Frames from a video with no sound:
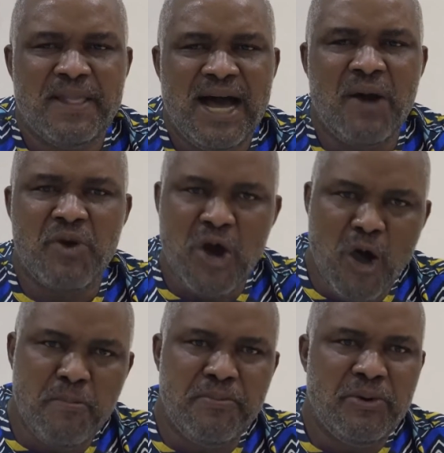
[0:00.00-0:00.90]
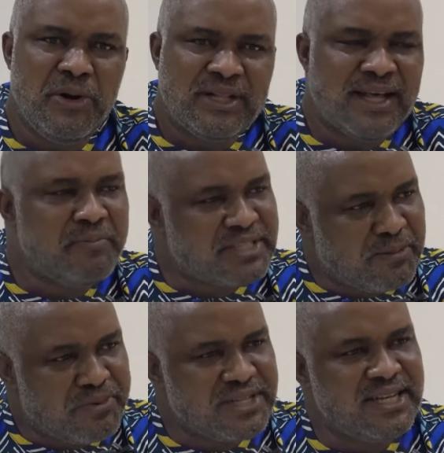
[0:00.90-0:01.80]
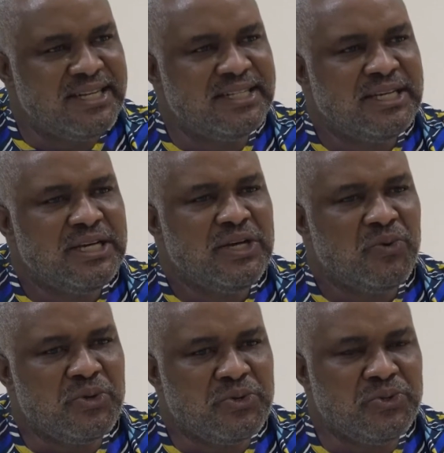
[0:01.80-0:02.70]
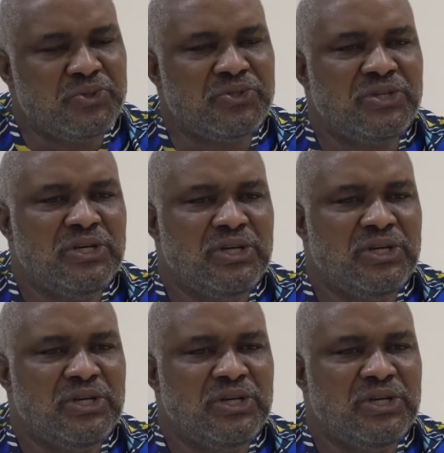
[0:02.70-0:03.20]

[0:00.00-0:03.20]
And we hope that Mr. President will use